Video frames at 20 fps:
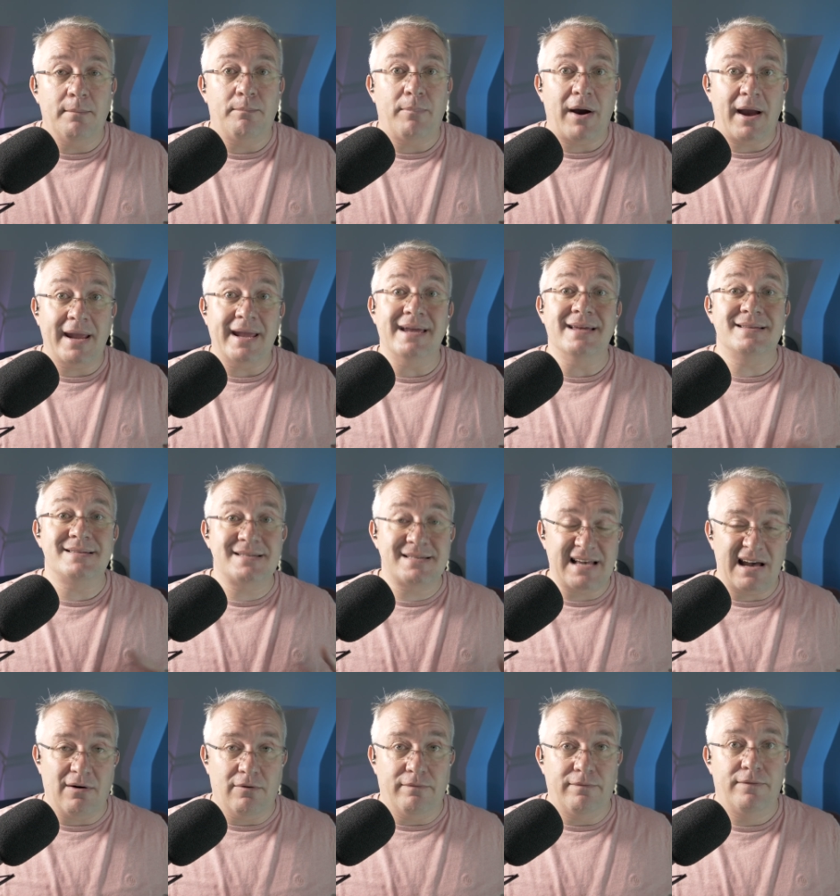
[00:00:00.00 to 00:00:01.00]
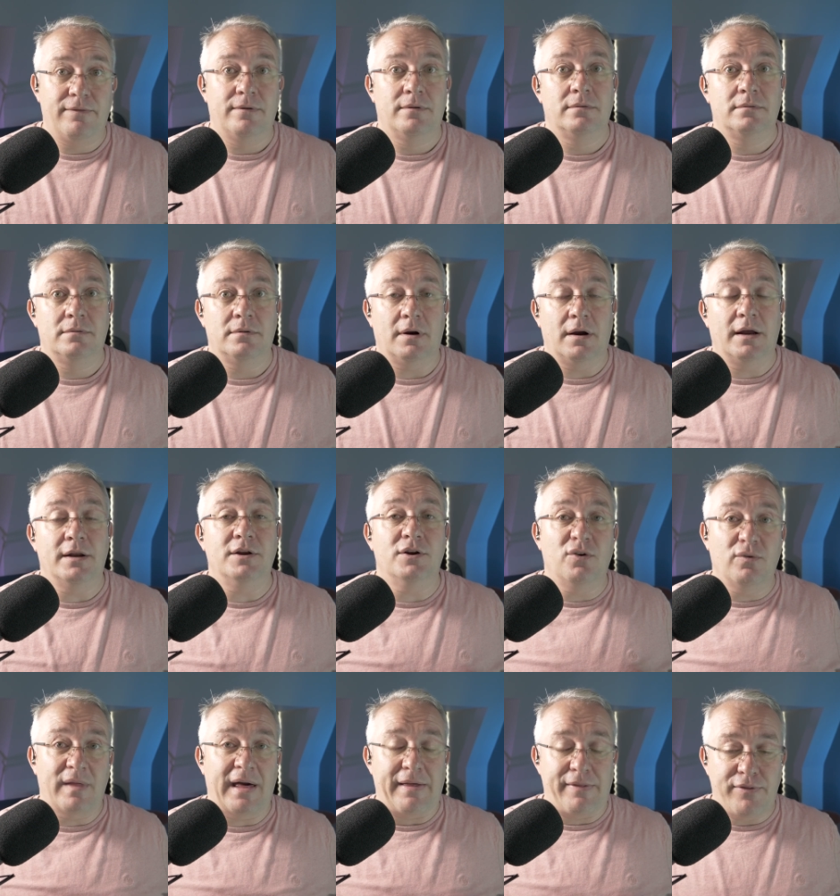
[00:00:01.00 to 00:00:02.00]
by itself, and you
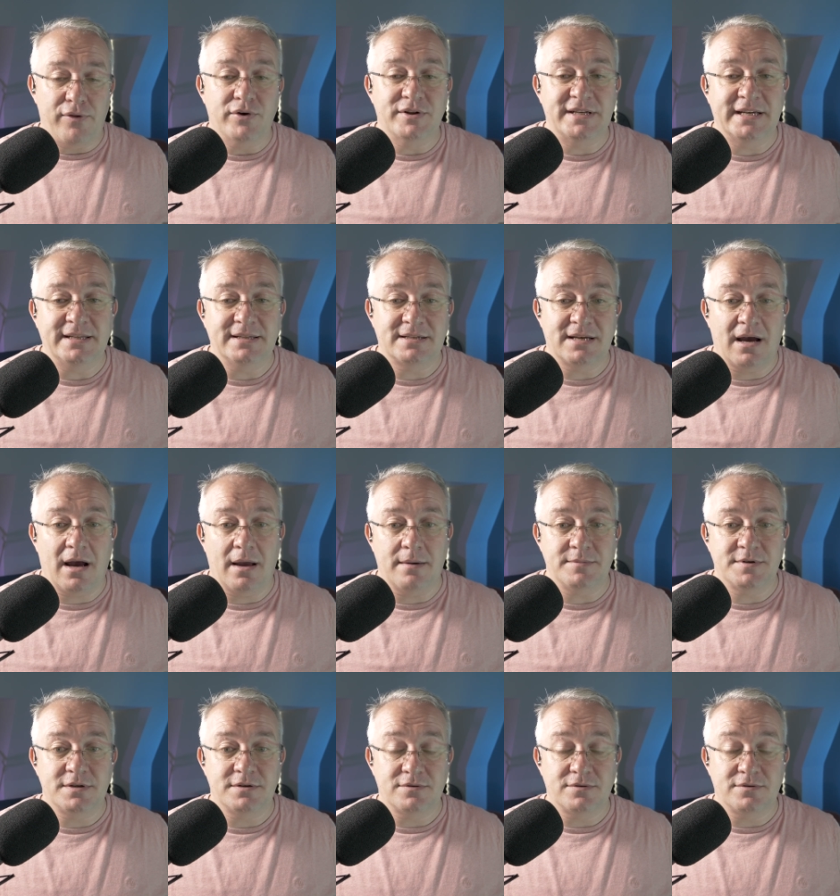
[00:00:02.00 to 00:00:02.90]
do that thirteen times.